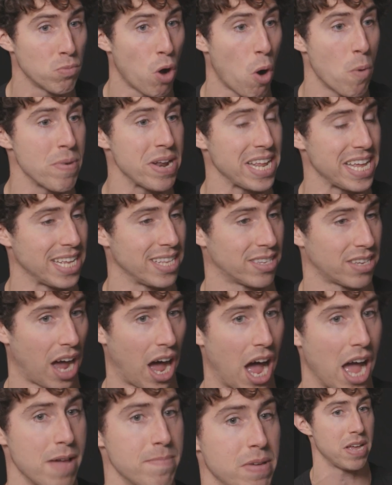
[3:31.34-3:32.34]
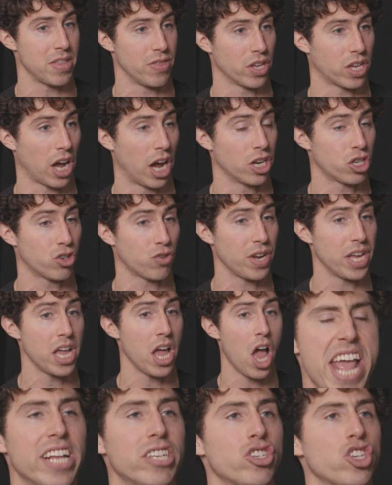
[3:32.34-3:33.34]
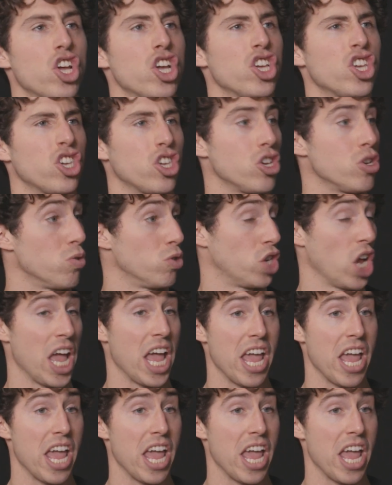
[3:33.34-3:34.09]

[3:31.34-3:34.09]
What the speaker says: moment in time in the country, it's huge.